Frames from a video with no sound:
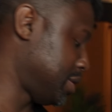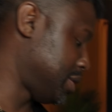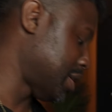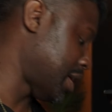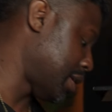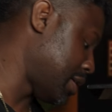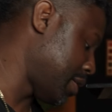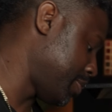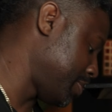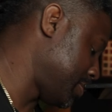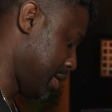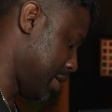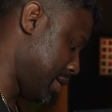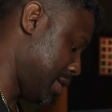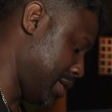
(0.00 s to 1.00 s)
the setup,
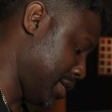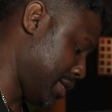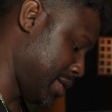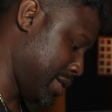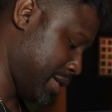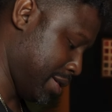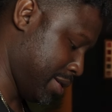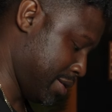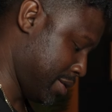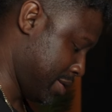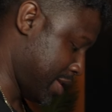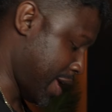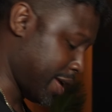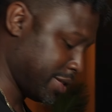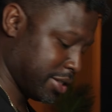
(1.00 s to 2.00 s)
and
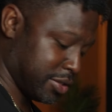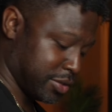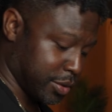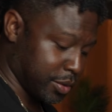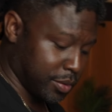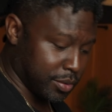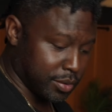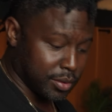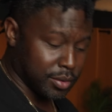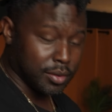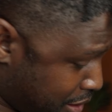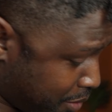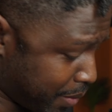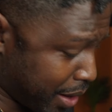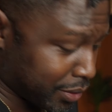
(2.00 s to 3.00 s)
that's the truth
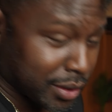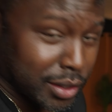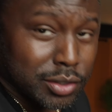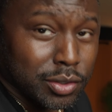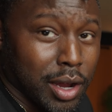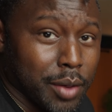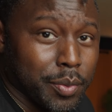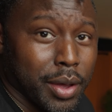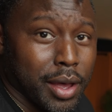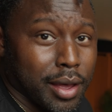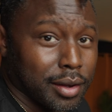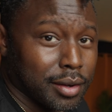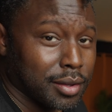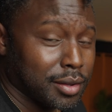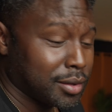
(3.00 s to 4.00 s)
about this
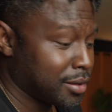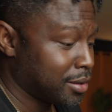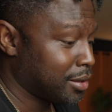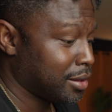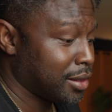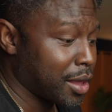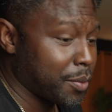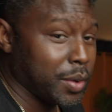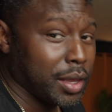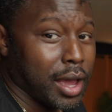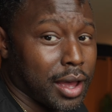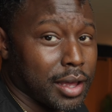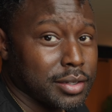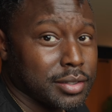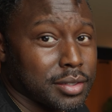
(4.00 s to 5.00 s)
tripod. Let me
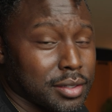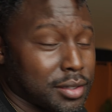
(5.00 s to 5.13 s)
know